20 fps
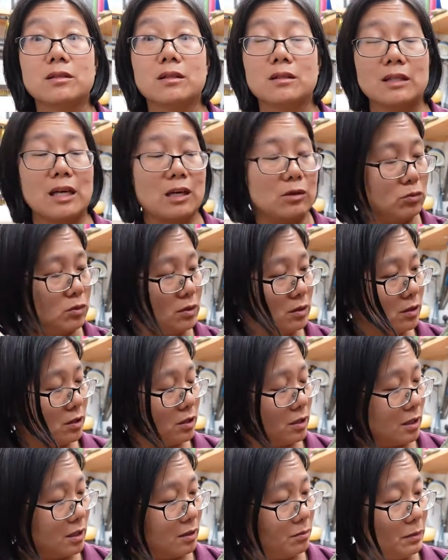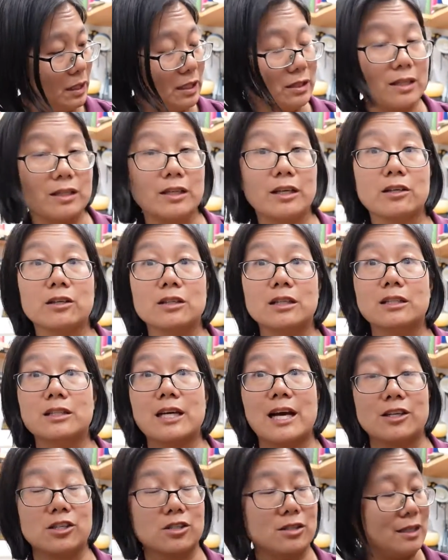and that would mean that they could
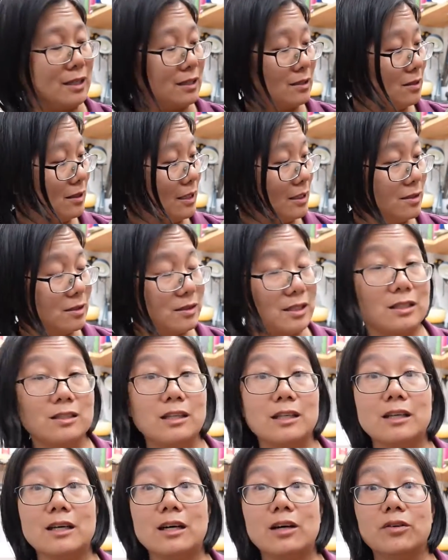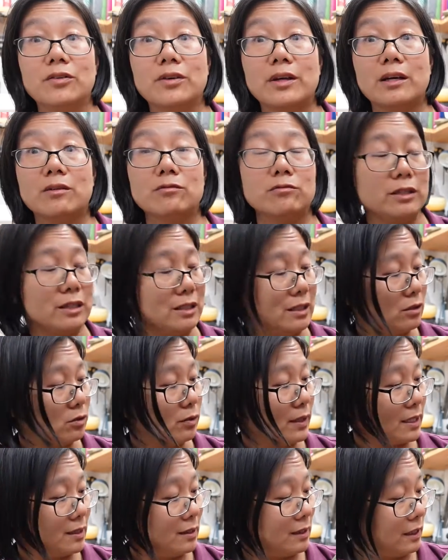attach the insignia on there really
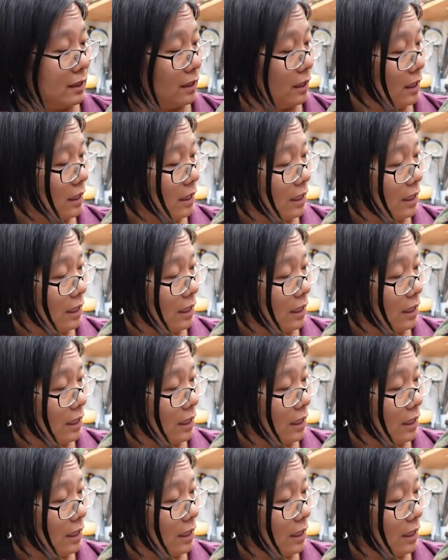quickly